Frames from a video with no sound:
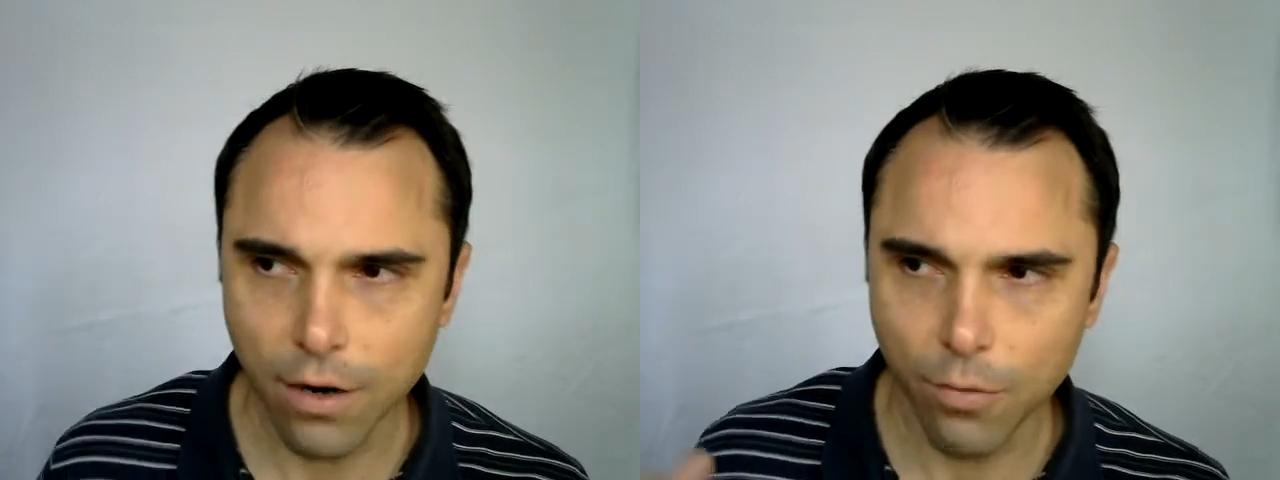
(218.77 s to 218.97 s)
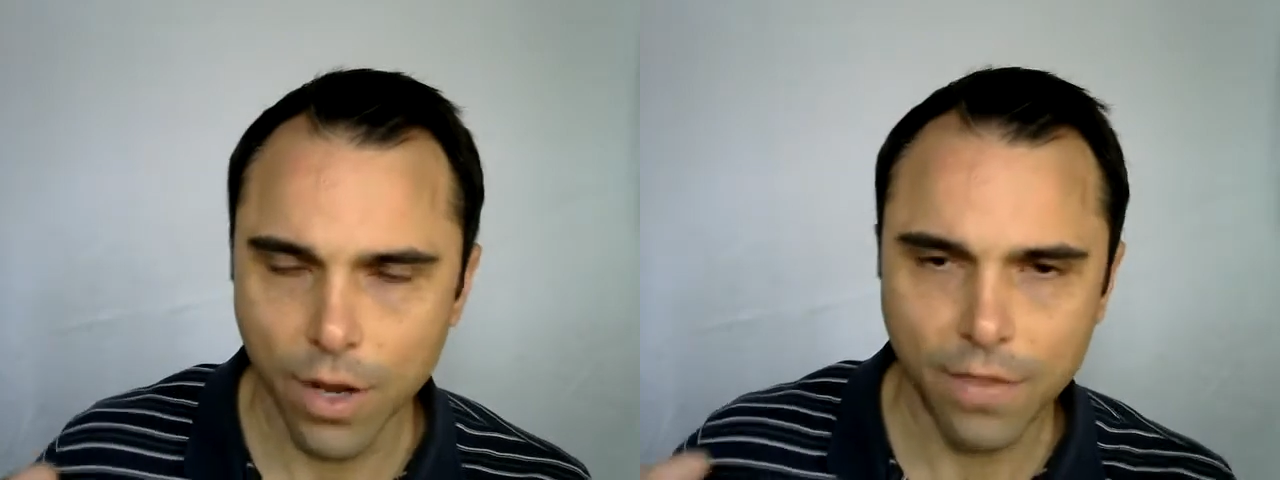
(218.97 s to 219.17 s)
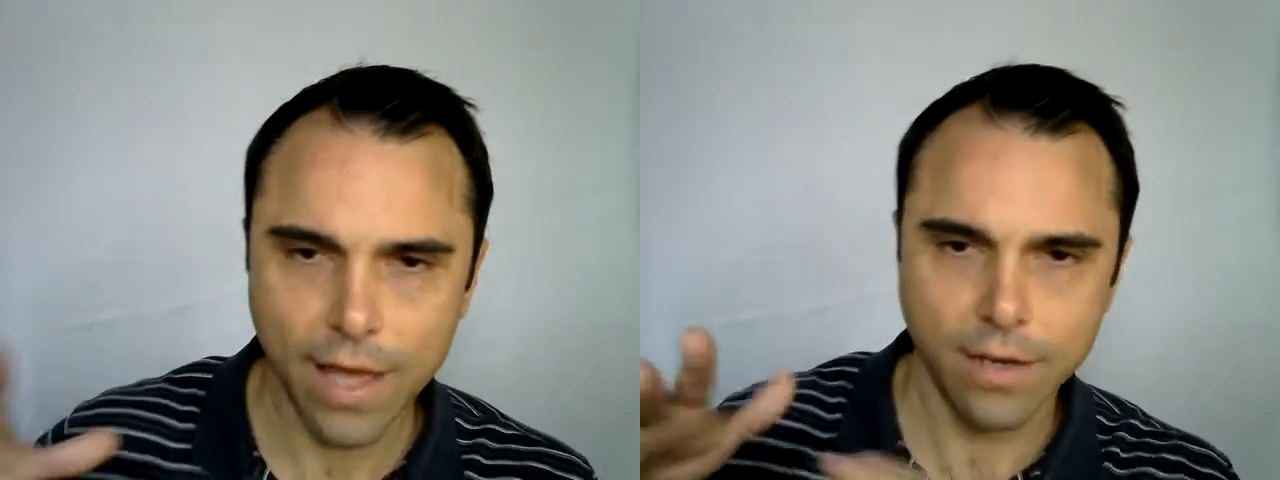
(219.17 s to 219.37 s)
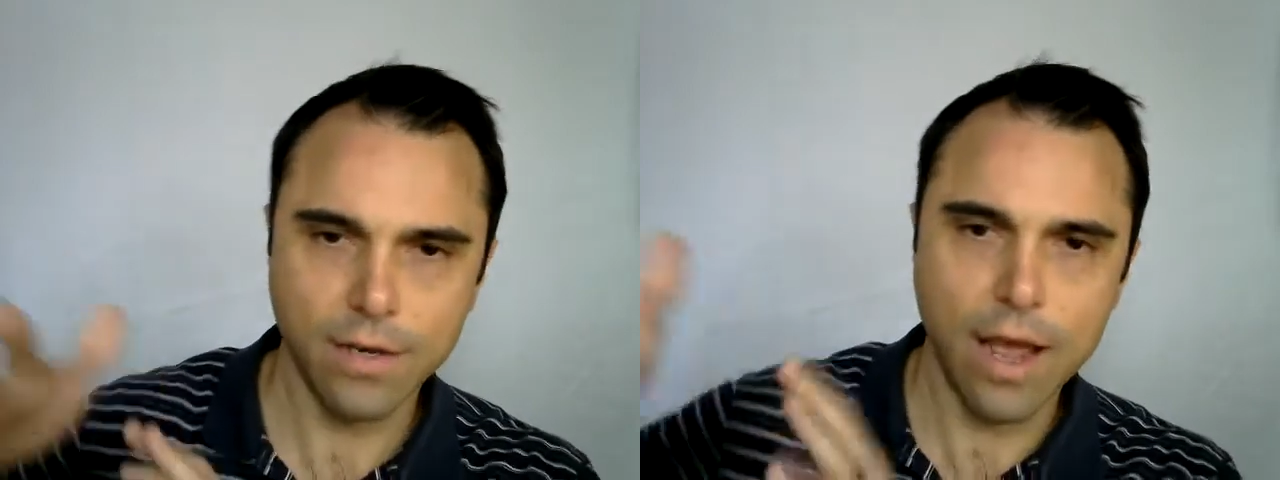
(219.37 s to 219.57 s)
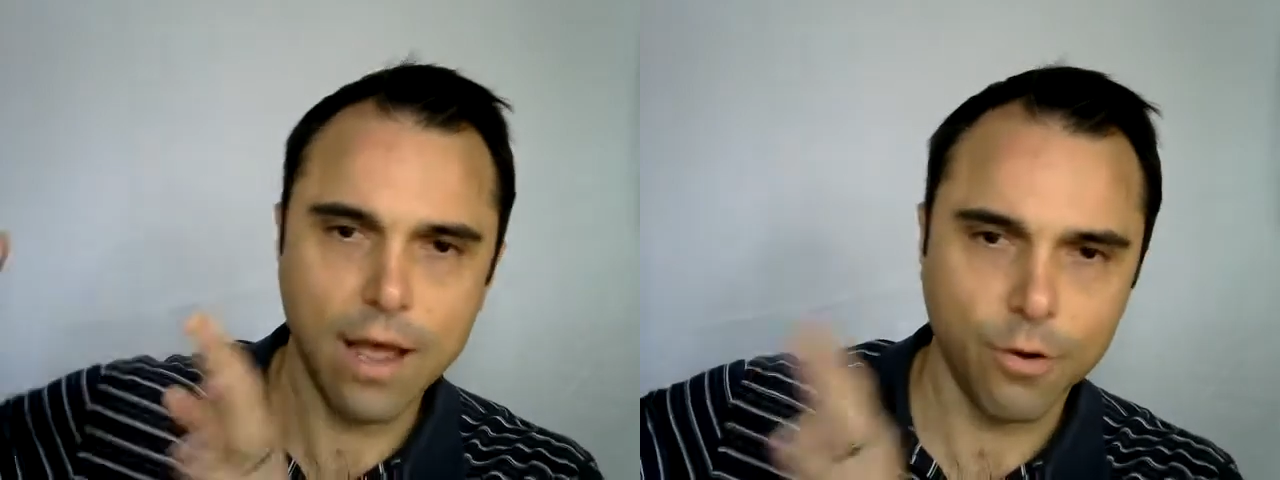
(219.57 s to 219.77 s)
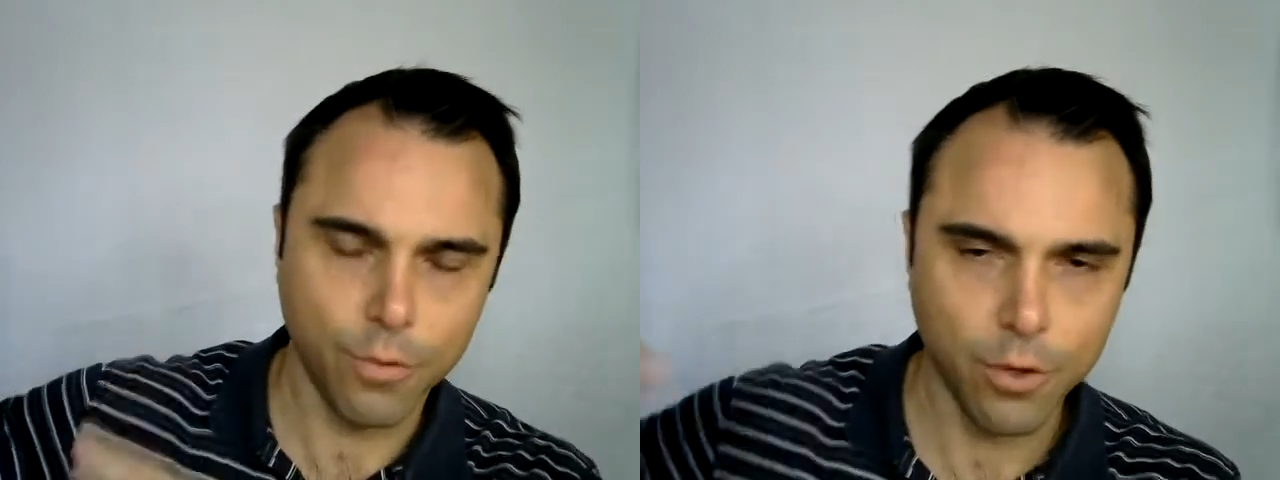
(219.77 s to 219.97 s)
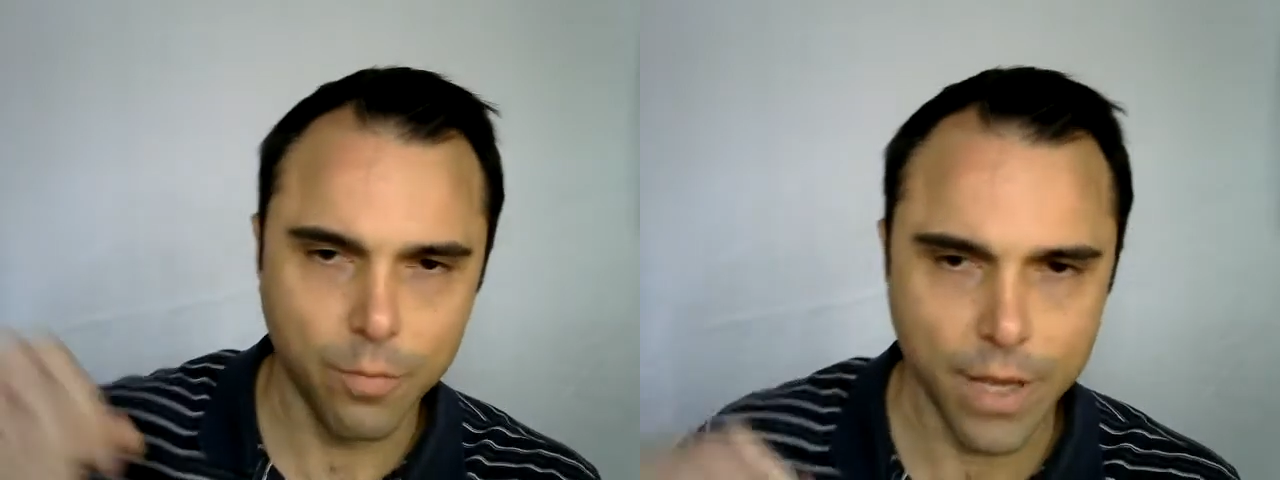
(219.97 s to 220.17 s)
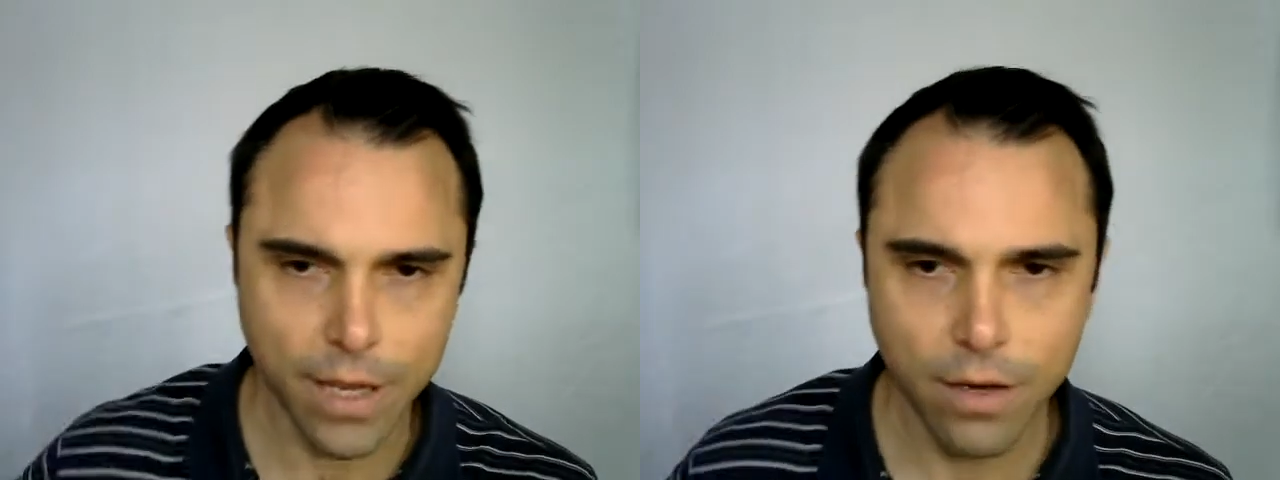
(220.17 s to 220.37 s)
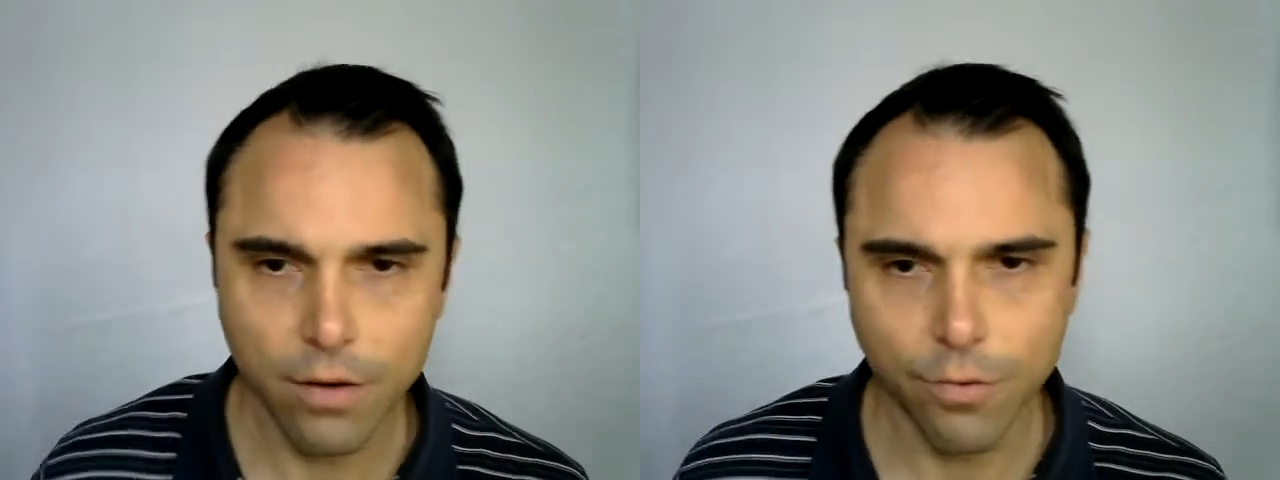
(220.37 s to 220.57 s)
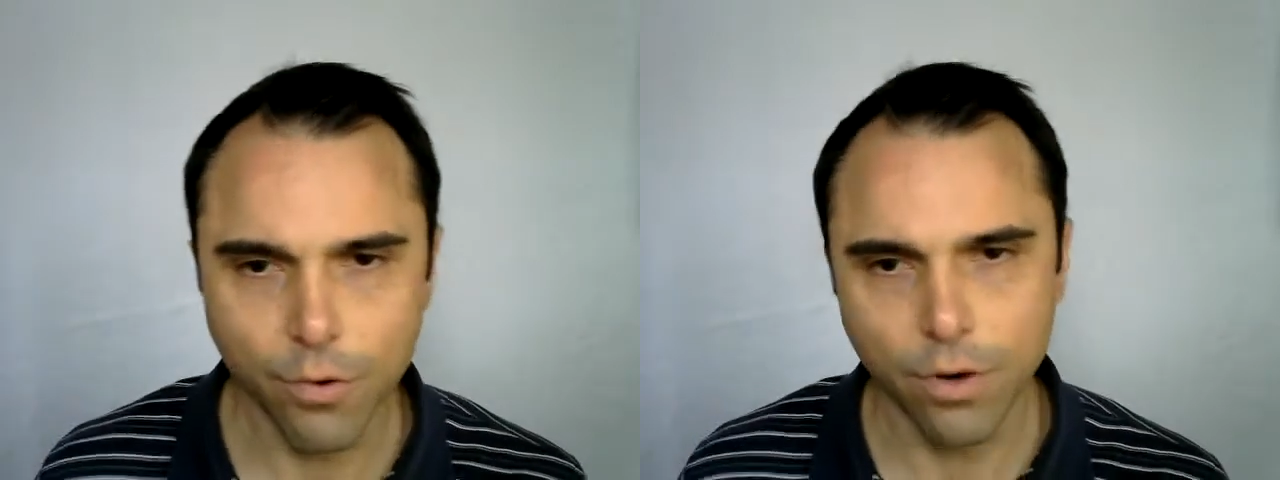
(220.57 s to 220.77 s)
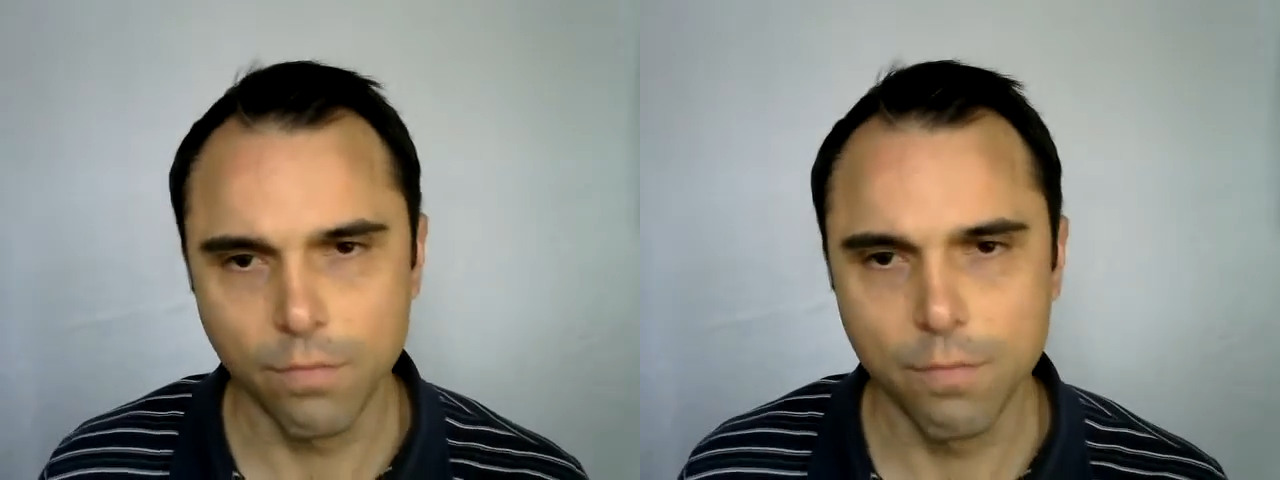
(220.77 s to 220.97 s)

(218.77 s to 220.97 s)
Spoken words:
don't want that to tile real big or